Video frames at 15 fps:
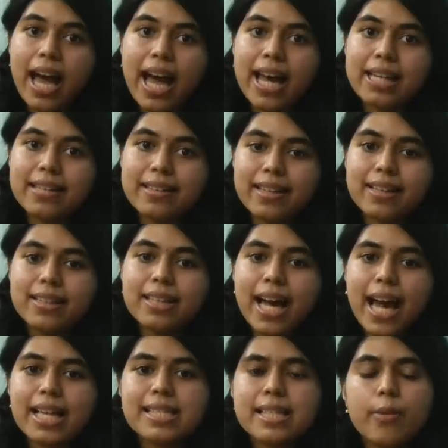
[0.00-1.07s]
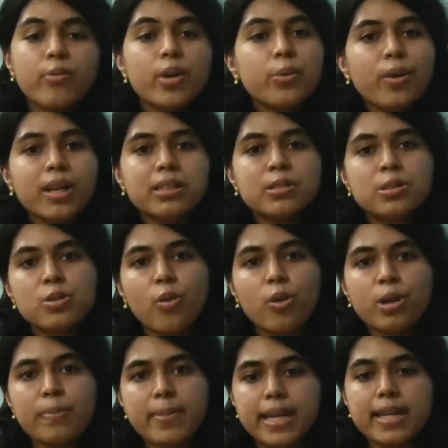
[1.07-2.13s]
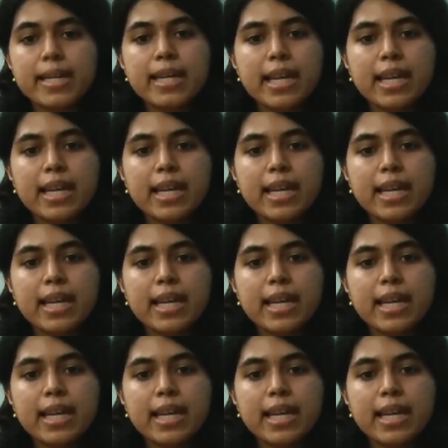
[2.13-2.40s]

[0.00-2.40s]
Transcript: And as someone once told me,